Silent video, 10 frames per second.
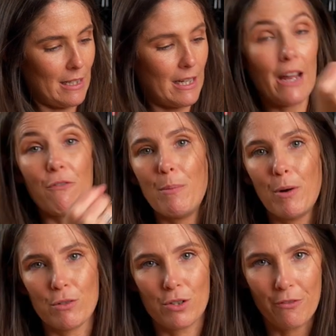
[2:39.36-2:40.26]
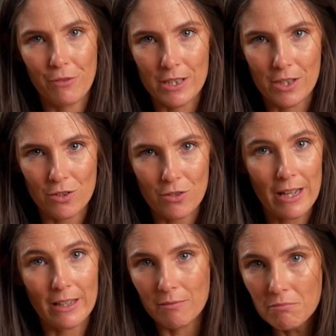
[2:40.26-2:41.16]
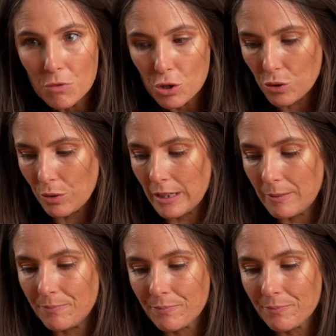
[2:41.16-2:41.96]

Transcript: every bottle shop fridge in Australia, surely.